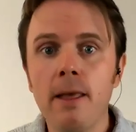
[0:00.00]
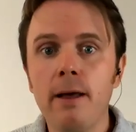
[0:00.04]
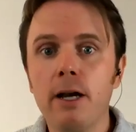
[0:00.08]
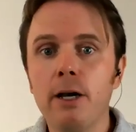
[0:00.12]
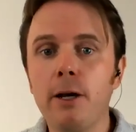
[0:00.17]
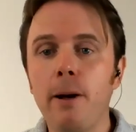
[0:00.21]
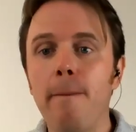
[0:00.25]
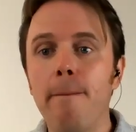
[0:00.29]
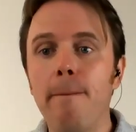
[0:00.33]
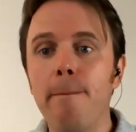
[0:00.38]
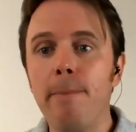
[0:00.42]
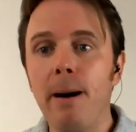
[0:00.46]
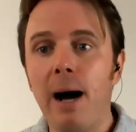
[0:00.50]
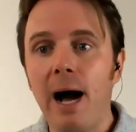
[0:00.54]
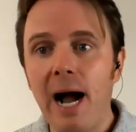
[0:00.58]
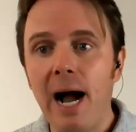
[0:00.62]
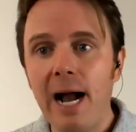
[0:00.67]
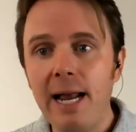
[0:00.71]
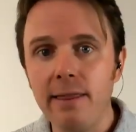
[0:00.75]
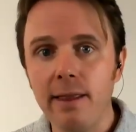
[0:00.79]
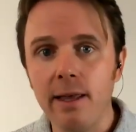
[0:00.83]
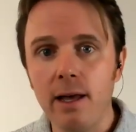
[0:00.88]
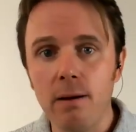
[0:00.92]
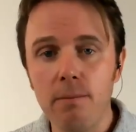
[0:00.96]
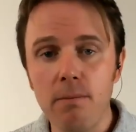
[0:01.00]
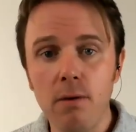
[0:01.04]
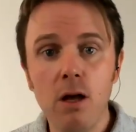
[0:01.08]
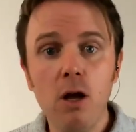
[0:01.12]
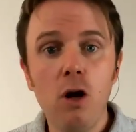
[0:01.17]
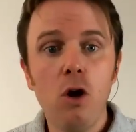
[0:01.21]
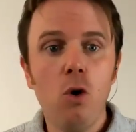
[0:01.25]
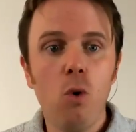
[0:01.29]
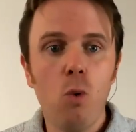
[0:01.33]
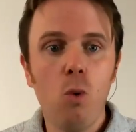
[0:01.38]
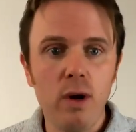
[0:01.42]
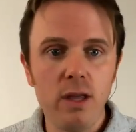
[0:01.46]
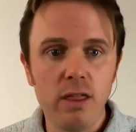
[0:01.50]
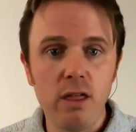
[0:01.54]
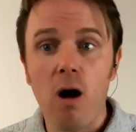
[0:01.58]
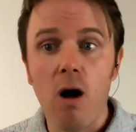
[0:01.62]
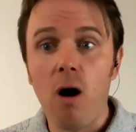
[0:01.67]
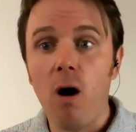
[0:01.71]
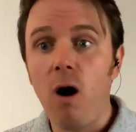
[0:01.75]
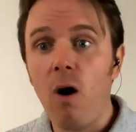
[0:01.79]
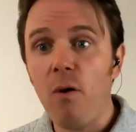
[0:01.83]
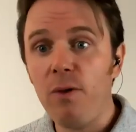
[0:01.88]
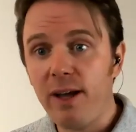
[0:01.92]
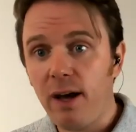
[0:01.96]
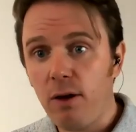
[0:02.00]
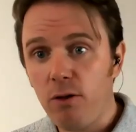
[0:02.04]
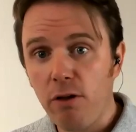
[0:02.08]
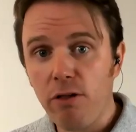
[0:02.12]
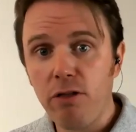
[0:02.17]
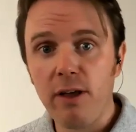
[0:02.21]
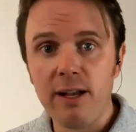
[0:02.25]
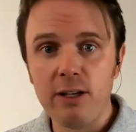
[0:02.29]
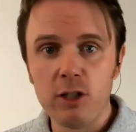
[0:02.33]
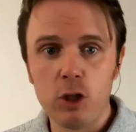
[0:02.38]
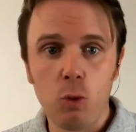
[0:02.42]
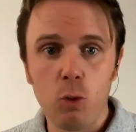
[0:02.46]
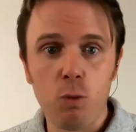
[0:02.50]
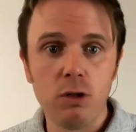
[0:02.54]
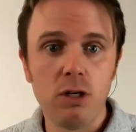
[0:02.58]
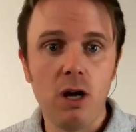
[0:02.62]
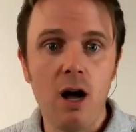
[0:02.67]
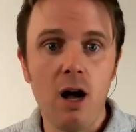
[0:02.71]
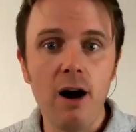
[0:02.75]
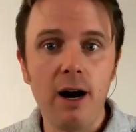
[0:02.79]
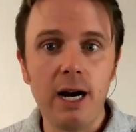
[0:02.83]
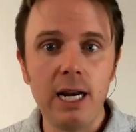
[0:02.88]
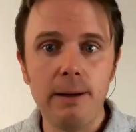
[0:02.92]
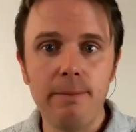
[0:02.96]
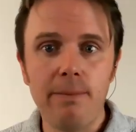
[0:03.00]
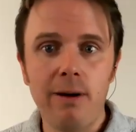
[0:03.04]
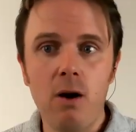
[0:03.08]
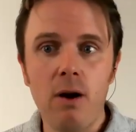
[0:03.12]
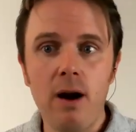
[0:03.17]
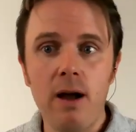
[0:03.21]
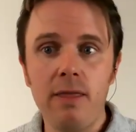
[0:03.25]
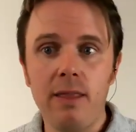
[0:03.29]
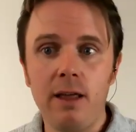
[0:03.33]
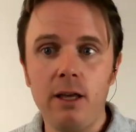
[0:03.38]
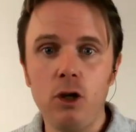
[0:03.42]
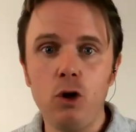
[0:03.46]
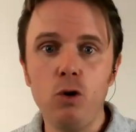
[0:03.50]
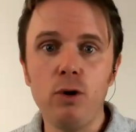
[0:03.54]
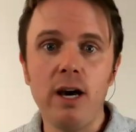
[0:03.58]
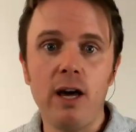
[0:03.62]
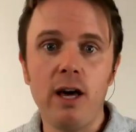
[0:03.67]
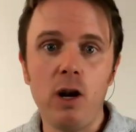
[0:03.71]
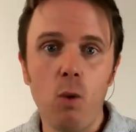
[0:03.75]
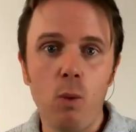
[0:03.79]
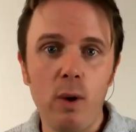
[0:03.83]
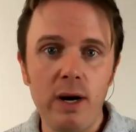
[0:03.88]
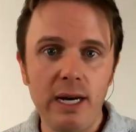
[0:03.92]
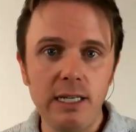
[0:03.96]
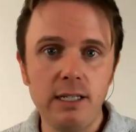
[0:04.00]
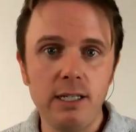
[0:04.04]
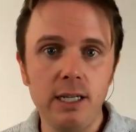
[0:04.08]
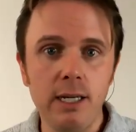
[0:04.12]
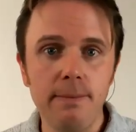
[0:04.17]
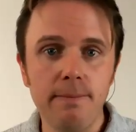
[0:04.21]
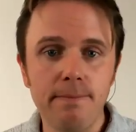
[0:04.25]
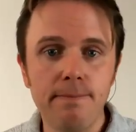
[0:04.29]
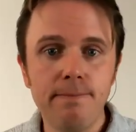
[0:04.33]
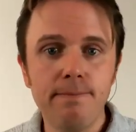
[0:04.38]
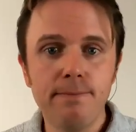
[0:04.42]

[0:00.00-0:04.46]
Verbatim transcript: Combine them with all the other things that we're talking about, and then you got a winning team.